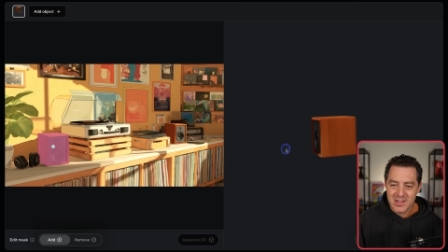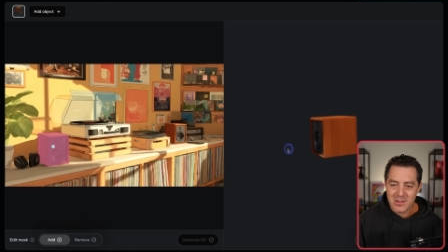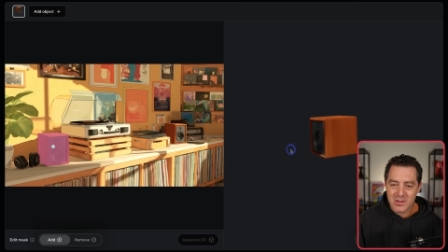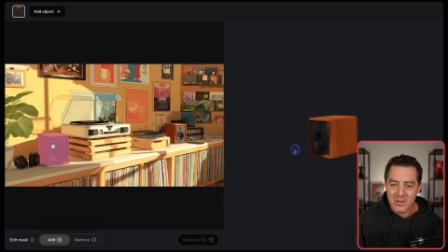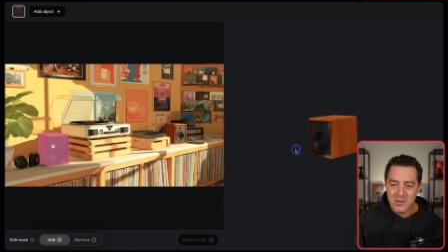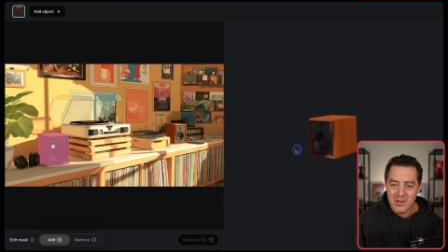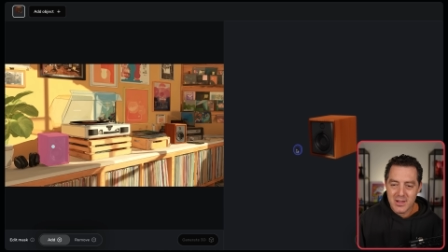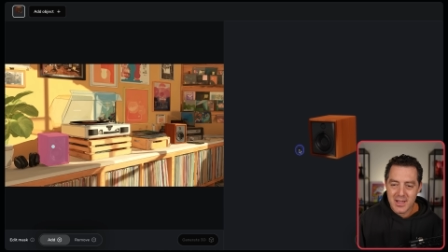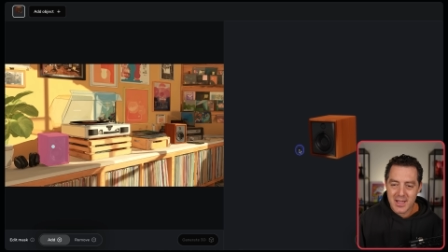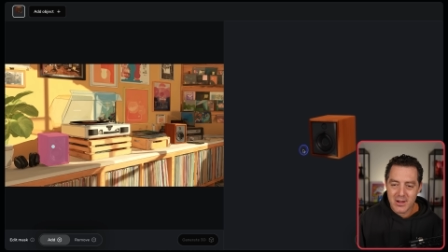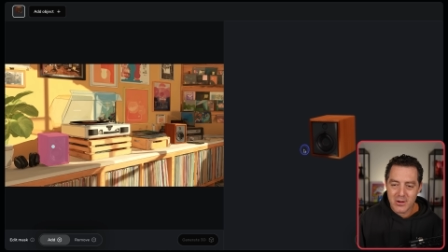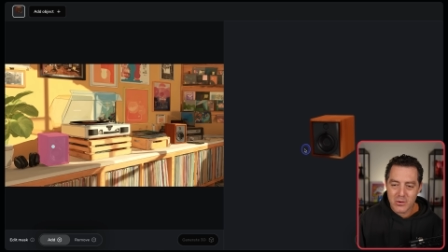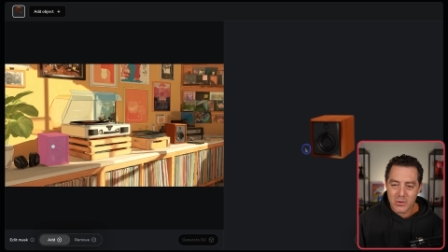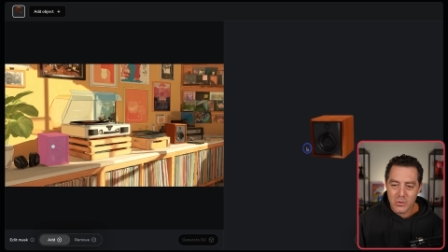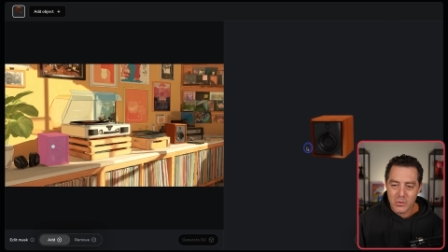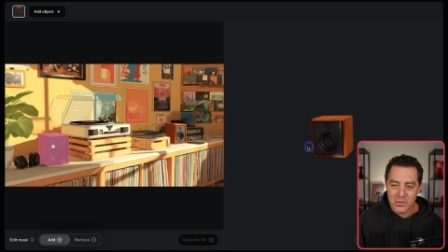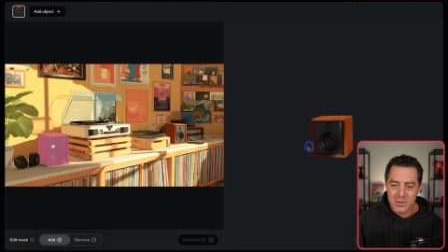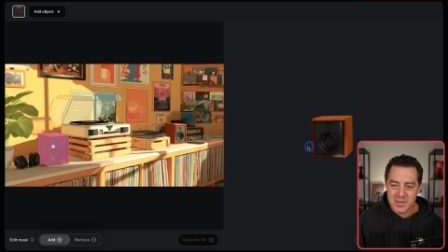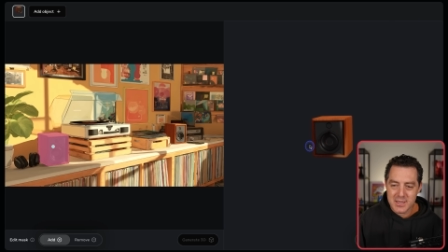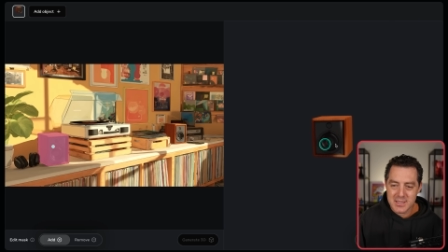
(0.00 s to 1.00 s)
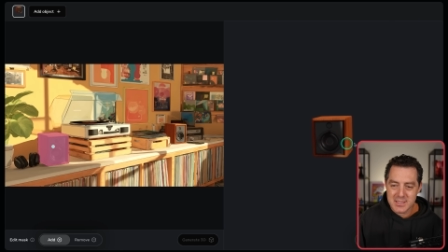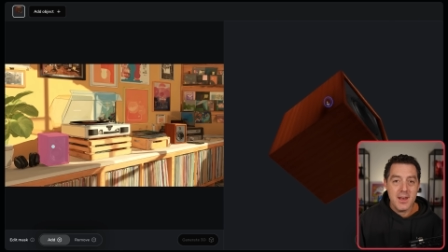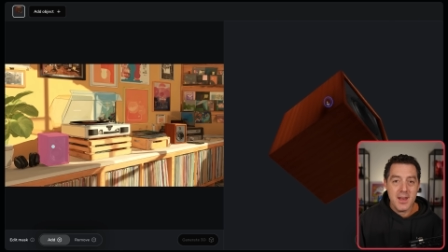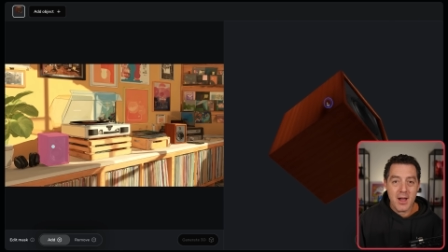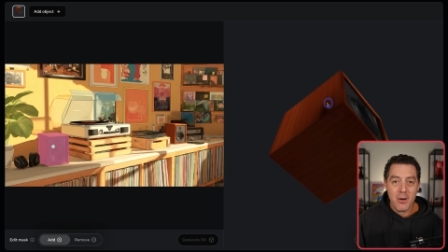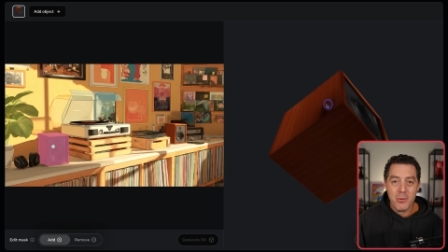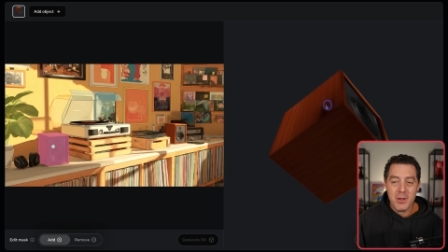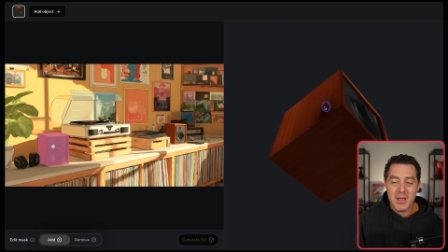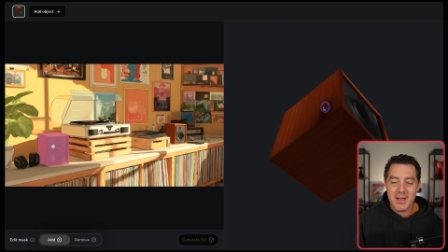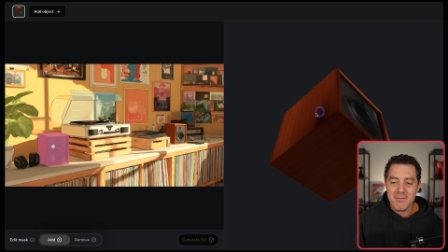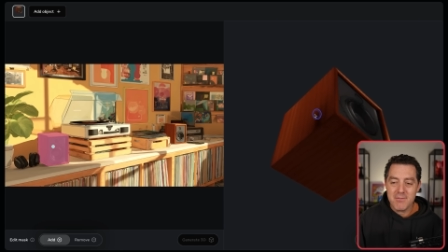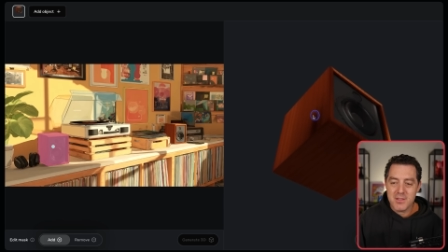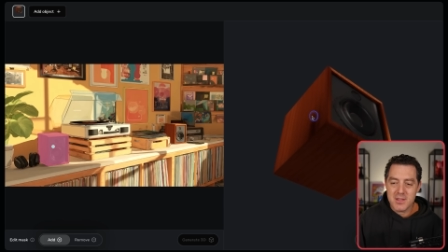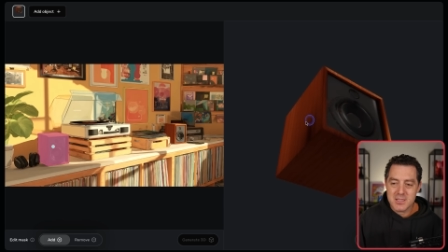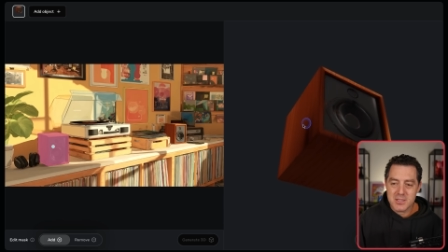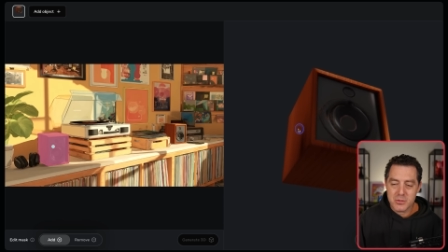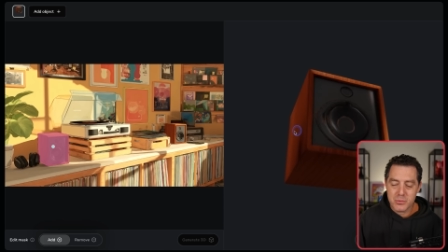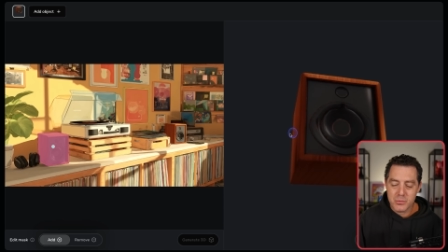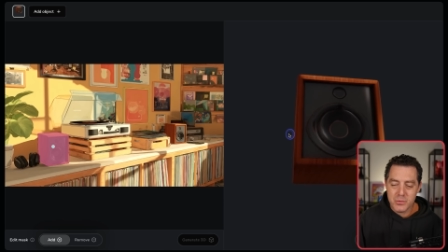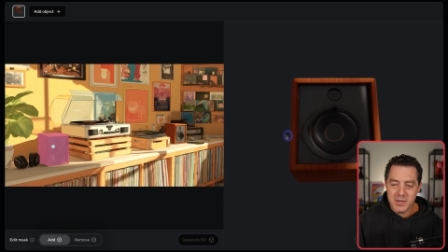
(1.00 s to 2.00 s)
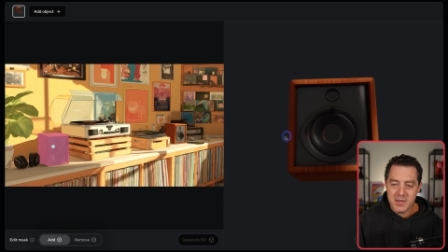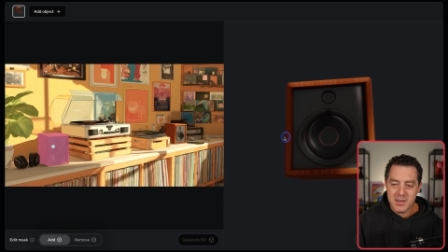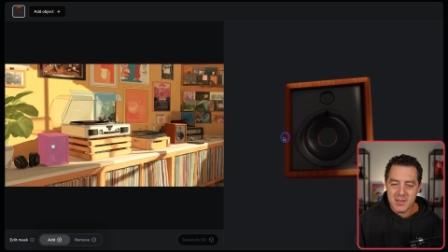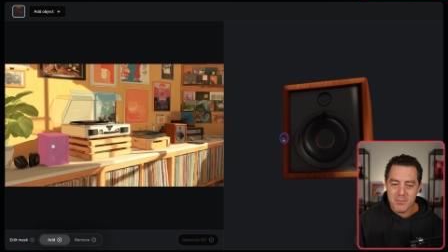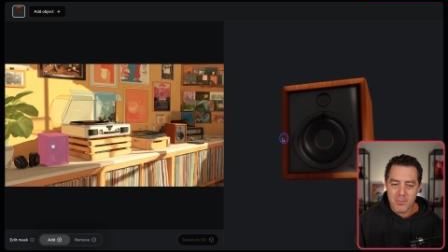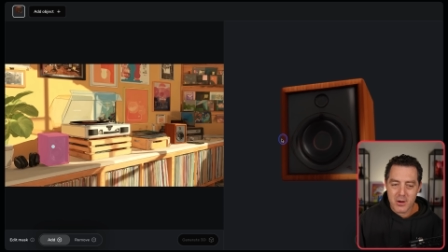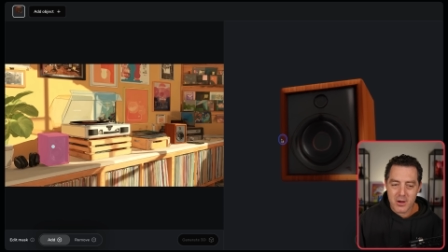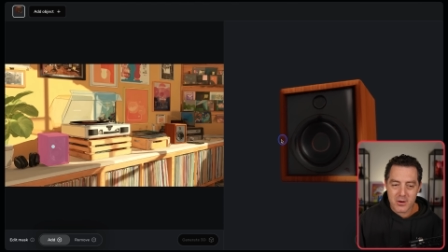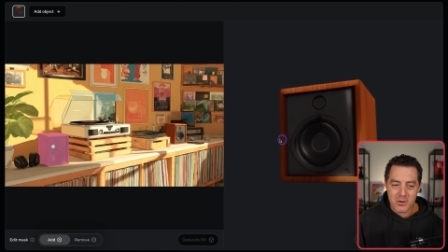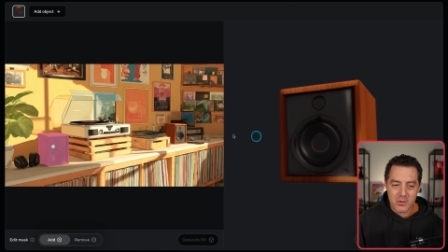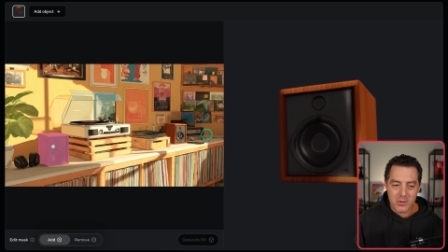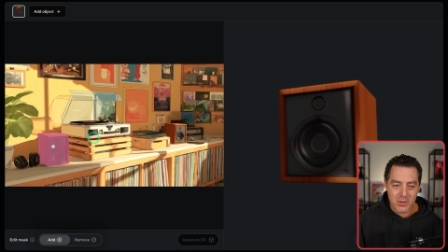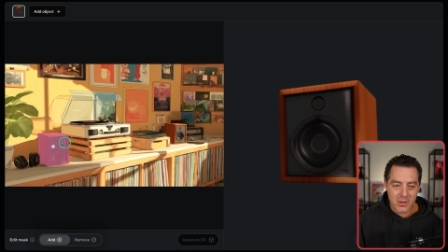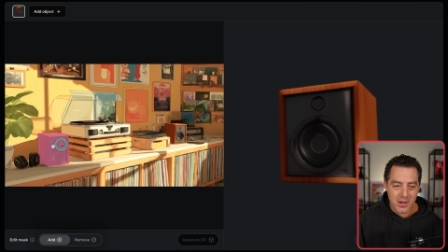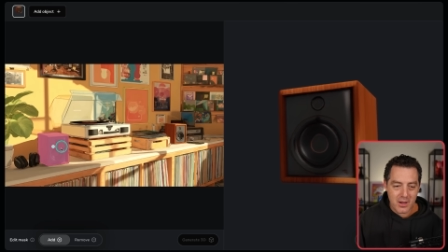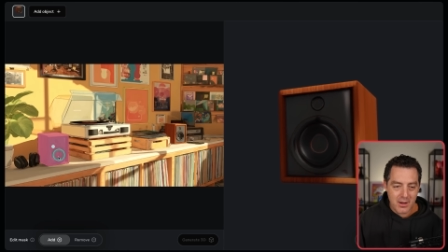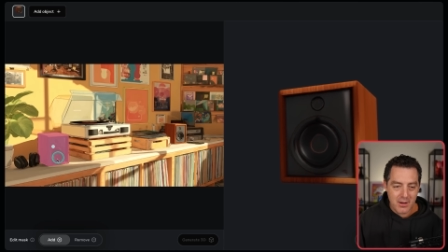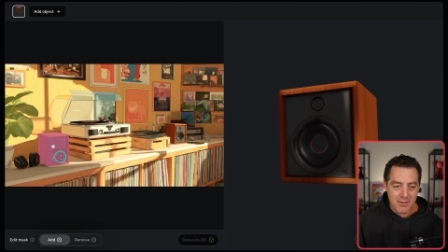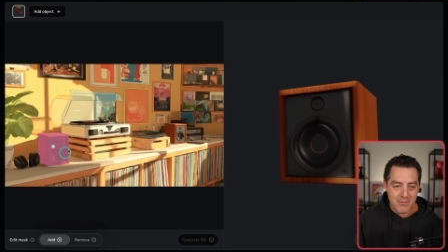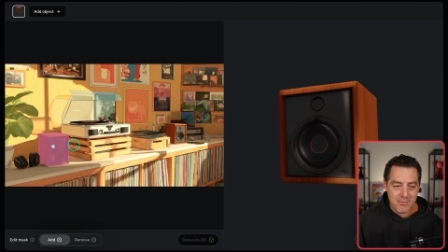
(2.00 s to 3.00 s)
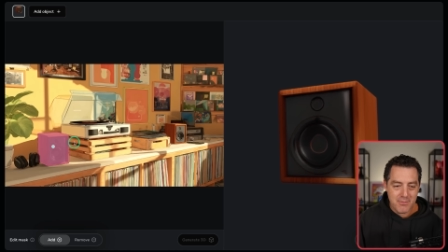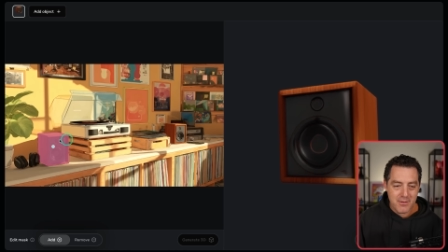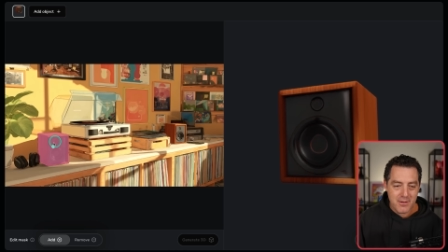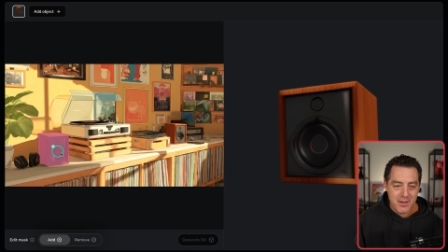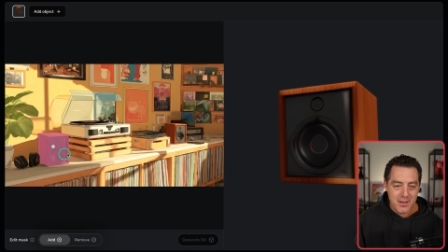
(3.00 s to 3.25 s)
Look how cool it is. Now we have this 3D model of